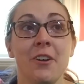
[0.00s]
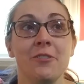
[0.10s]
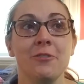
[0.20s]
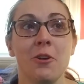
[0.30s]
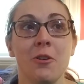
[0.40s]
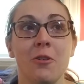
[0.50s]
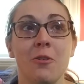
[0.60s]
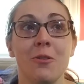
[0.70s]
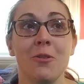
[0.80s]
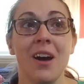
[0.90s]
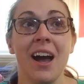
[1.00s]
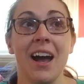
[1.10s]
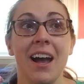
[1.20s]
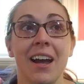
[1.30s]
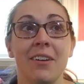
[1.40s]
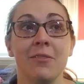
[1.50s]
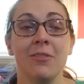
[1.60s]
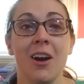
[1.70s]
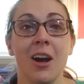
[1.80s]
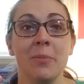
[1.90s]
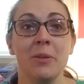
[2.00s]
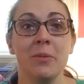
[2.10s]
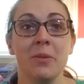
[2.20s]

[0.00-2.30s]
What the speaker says: So, I robbed